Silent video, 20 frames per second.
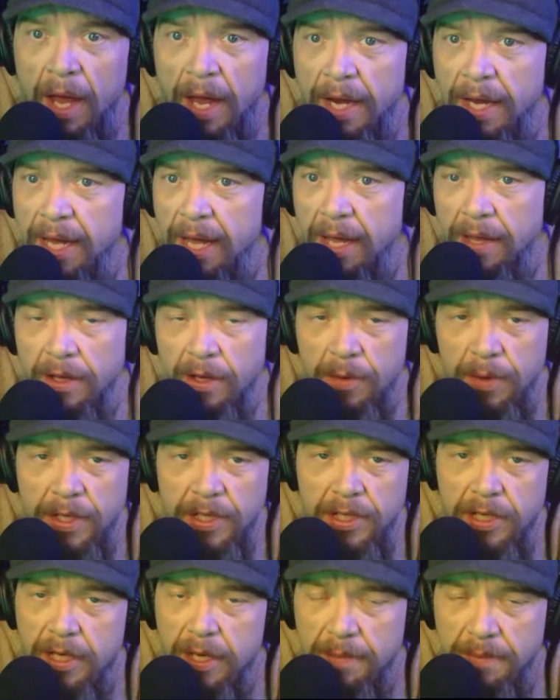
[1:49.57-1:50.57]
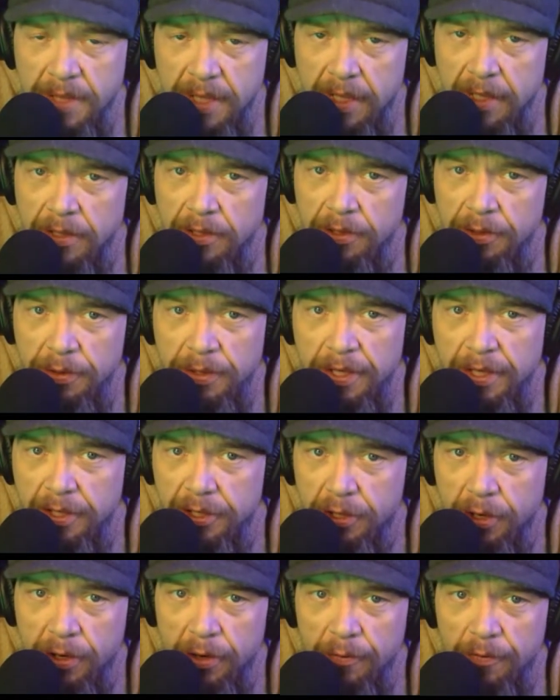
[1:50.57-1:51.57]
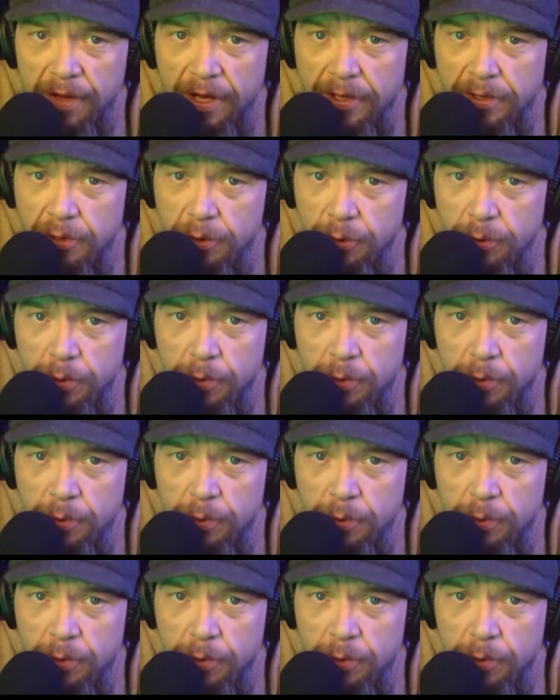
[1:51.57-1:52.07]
again, the question comes in: do you need to show your face?